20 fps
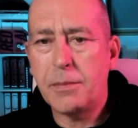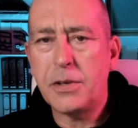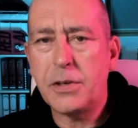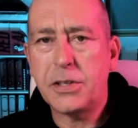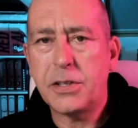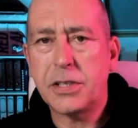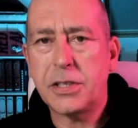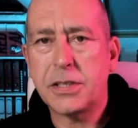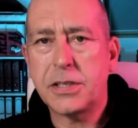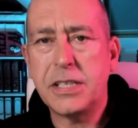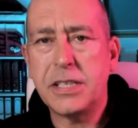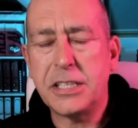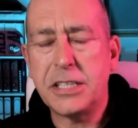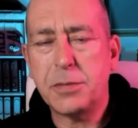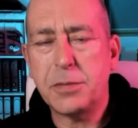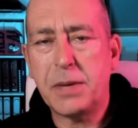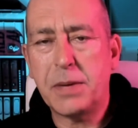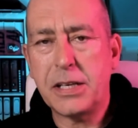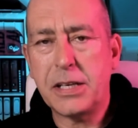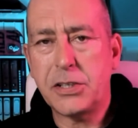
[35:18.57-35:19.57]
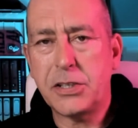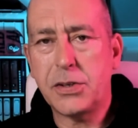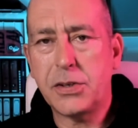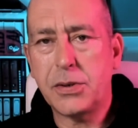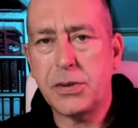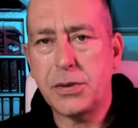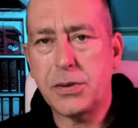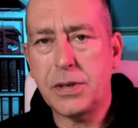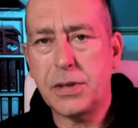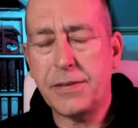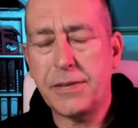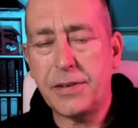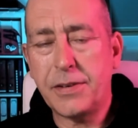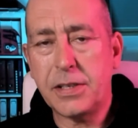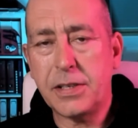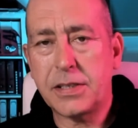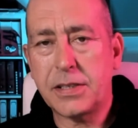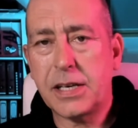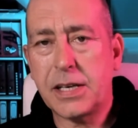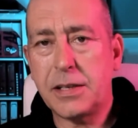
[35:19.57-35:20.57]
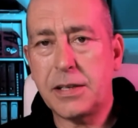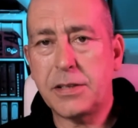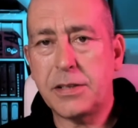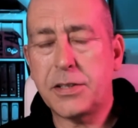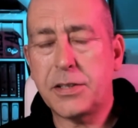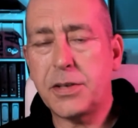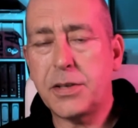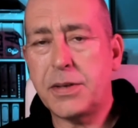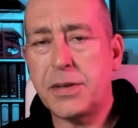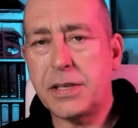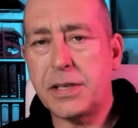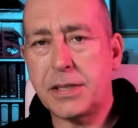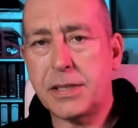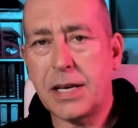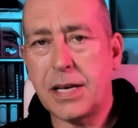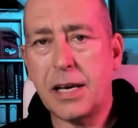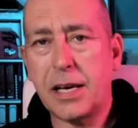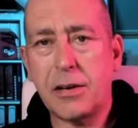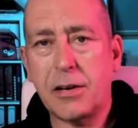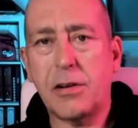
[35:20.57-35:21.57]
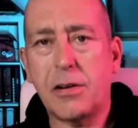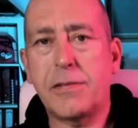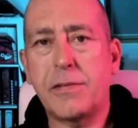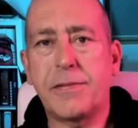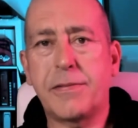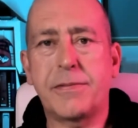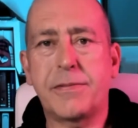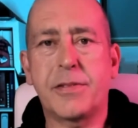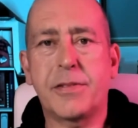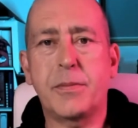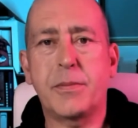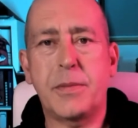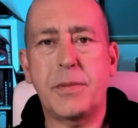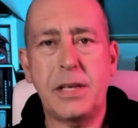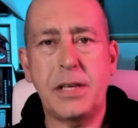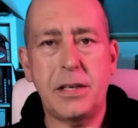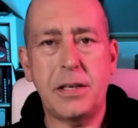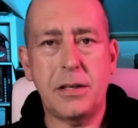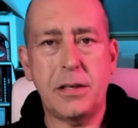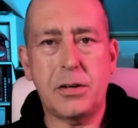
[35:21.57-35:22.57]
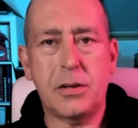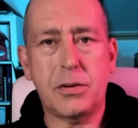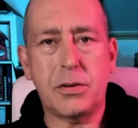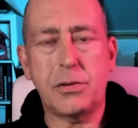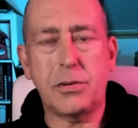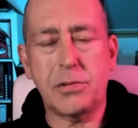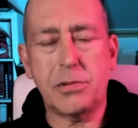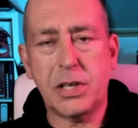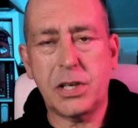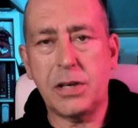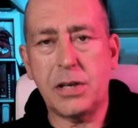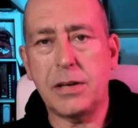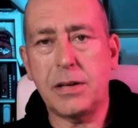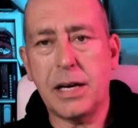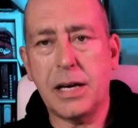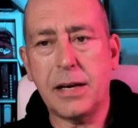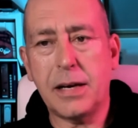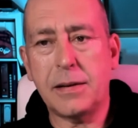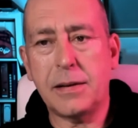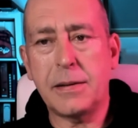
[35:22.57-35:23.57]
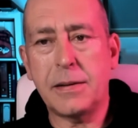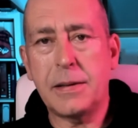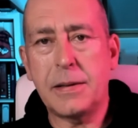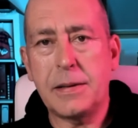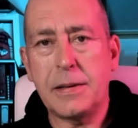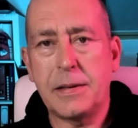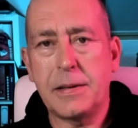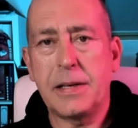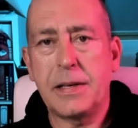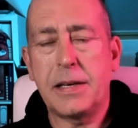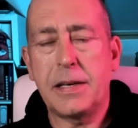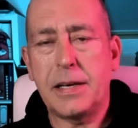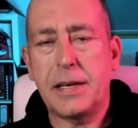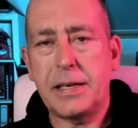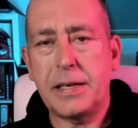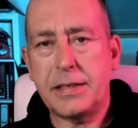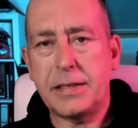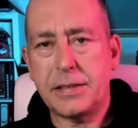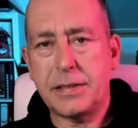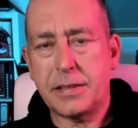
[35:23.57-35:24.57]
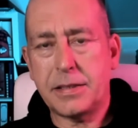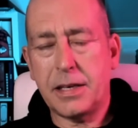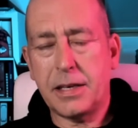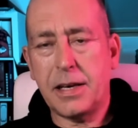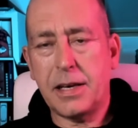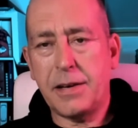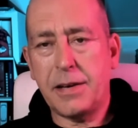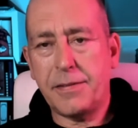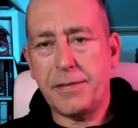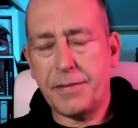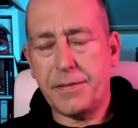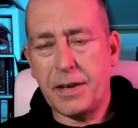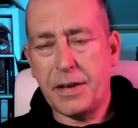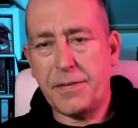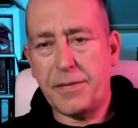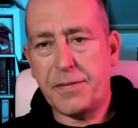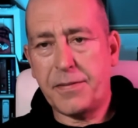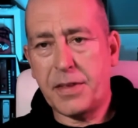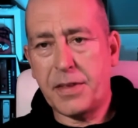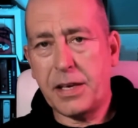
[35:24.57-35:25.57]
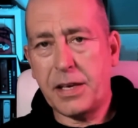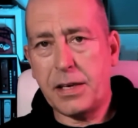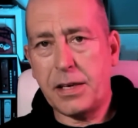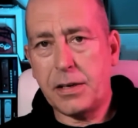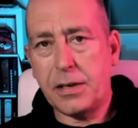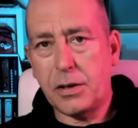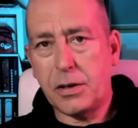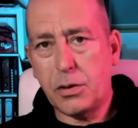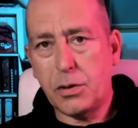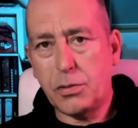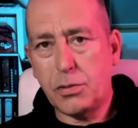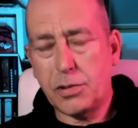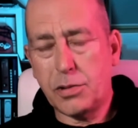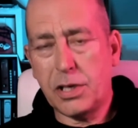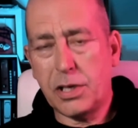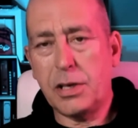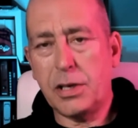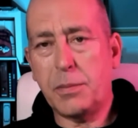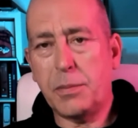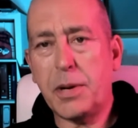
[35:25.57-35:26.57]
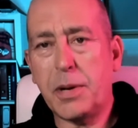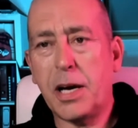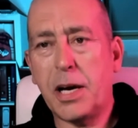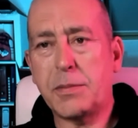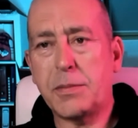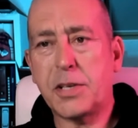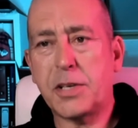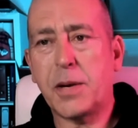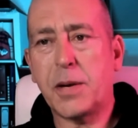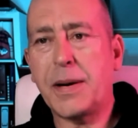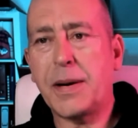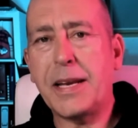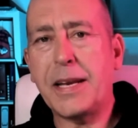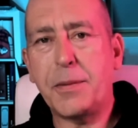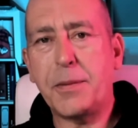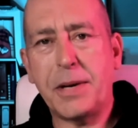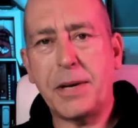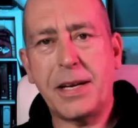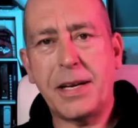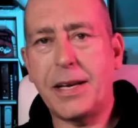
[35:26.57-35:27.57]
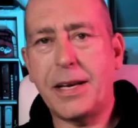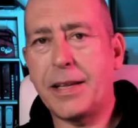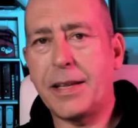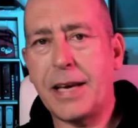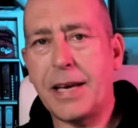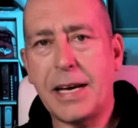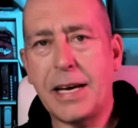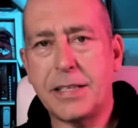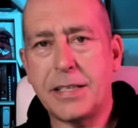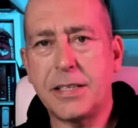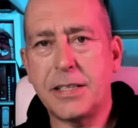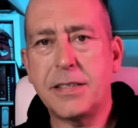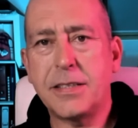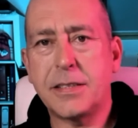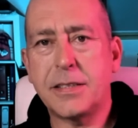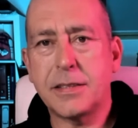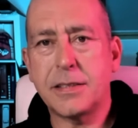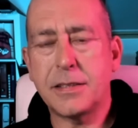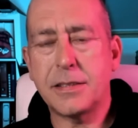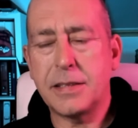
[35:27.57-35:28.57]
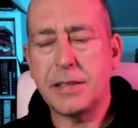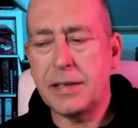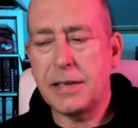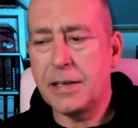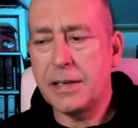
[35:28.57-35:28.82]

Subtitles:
You just need to make sure if you're doing a takeoff from the oil cooler, is if the oil cooler pipes go anywhere near the headers,